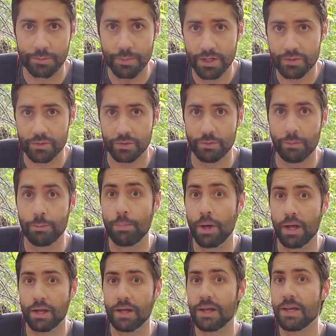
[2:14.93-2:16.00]
mushroom,
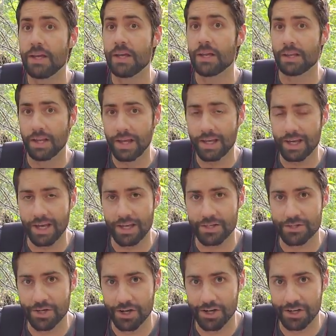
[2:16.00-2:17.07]
but like a
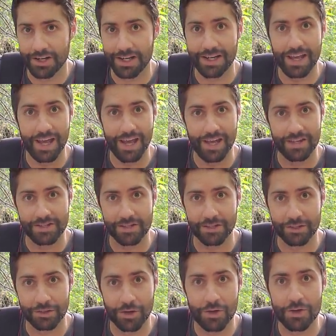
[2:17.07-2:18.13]
hedgehog, it has
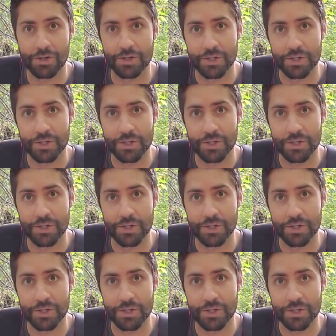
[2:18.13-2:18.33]
long